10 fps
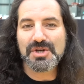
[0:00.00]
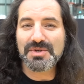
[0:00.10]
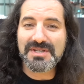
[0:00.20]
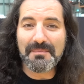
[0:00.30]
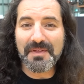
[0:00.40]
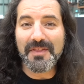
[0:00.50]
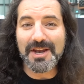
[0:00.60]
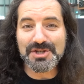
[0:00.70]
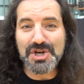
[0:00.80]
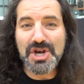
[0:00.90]
So something that
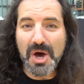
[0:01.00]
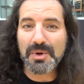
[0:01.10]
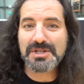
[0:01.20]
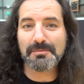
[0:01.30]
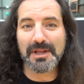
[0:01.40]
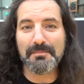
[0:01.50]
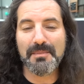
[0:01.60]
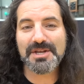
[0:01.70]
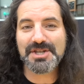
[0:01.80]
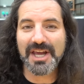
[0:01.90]
is noticeably
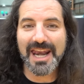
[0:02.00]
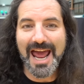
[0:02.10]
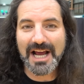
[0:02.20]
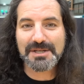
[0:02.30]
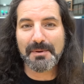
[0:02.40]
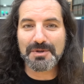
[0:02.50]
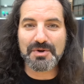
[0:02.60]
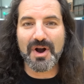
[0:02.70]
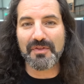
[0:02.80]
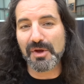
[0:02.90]
missing in expos
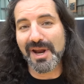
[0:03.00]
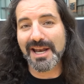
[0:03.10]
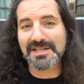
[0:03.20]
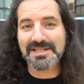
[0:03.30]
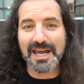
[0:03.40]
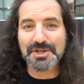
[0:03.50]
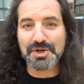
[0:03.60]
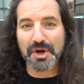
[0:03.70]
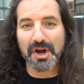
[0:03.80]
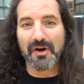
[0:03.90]
around the United States
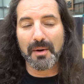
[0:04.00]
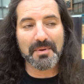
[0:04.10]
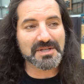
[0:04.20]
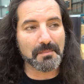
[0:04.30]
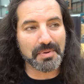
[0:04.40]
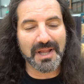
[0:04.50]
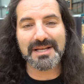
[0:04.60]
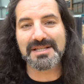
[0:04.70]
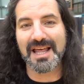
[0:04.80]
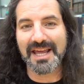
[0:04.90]
or Europe is a
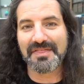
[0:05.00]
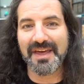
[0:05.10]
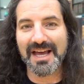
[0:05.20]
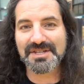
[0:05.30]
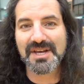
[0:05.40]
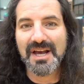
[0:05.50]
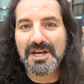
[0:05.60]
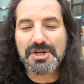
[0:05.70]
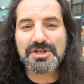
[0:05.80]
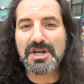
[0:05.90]
place like this.
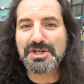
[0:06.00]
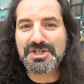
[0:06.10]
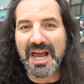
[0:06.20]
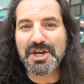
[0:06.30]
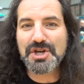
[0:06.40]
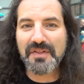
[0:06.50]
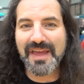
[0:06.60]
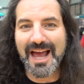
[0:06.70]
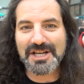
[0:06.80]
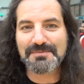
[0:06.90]
Just a section of
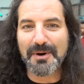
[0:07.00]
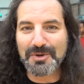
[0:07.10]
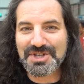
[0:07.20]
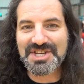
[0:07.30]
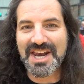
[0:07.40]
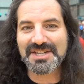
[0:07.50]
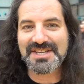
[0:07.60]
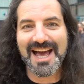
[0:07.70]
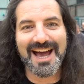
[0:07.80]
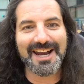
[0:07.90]
the expo set
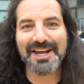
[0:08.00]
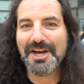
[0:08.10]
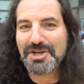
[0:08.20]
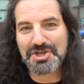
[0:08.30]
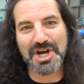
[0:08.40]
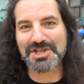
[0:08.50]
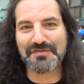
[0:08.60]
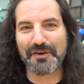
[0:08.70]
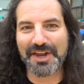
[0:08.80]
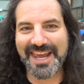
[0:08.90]
aside just
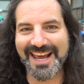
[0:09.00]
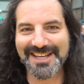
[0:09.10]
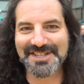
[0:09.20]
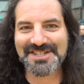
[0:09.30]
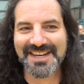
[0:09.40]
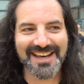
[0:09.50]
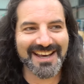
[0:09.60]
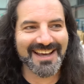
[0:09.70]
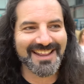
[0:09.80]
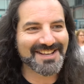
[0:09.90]
for kids.
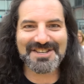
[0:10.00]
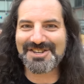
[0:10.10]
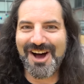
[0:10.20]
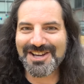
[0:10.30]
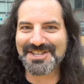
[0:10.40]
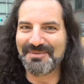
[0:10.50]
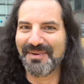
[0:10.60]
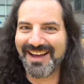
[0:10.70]
This is awesome.